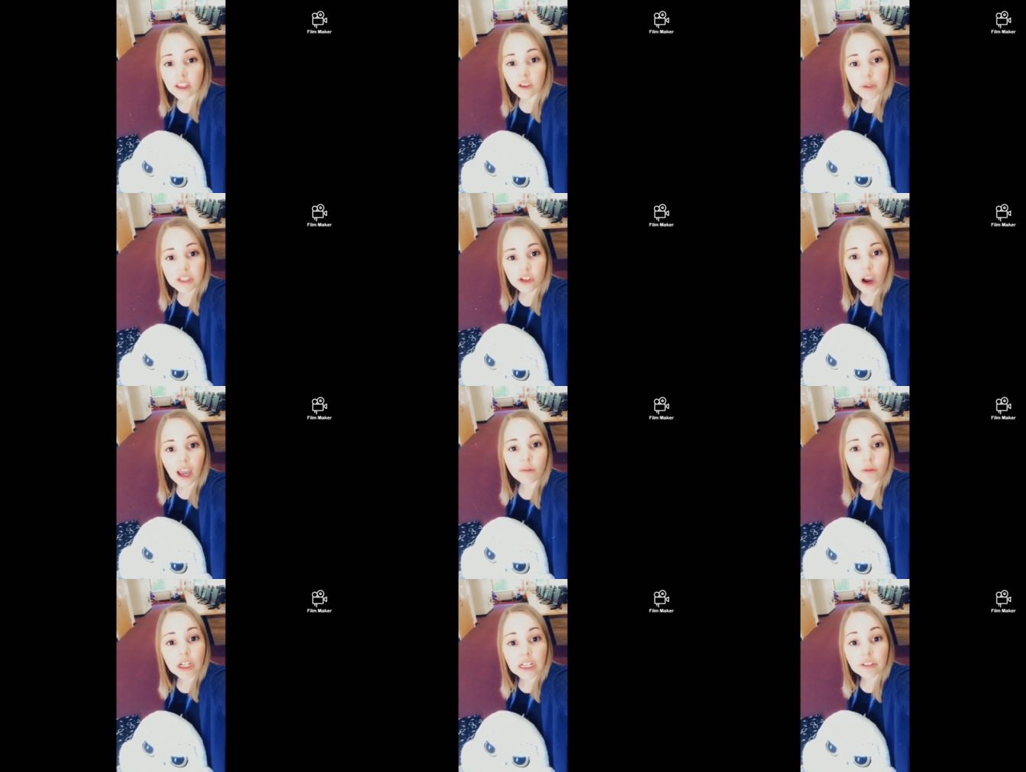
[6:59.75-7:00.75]
You've been
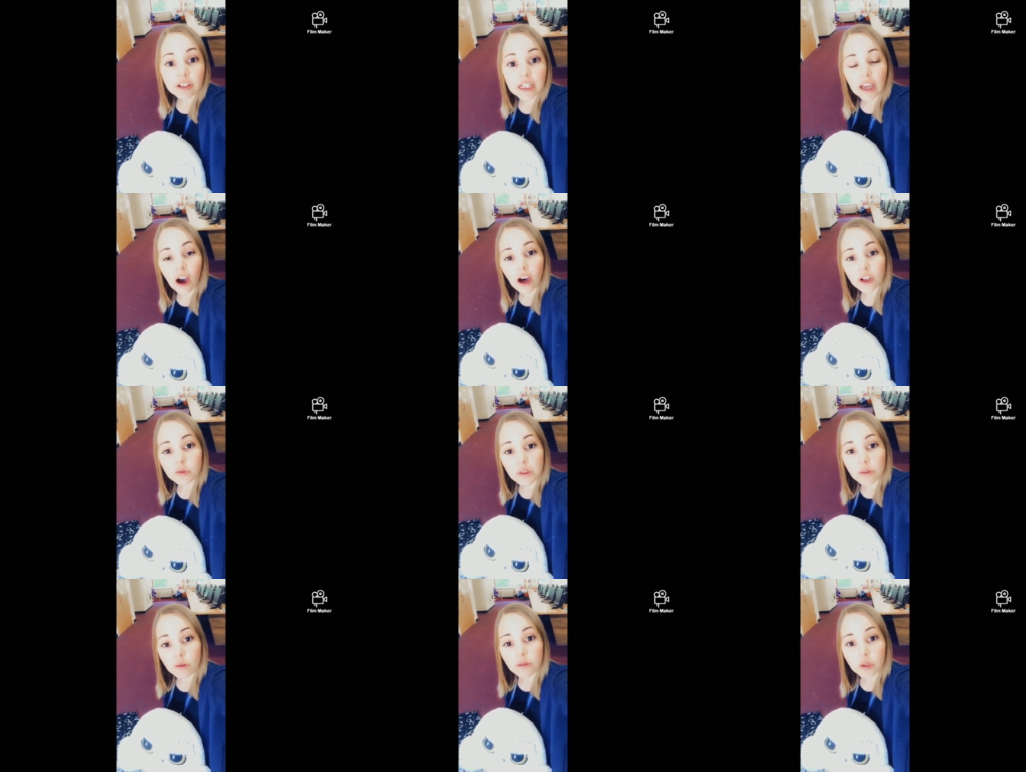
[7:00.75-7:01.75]
trying really, really hard
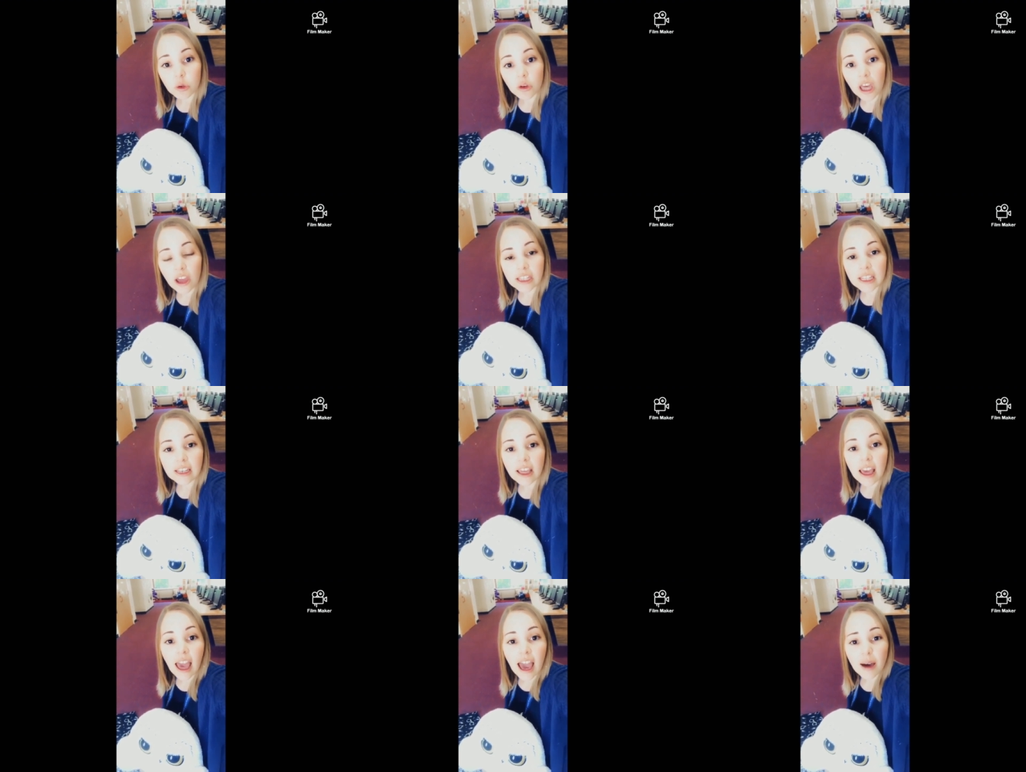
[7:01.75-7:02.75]
with all of your learning.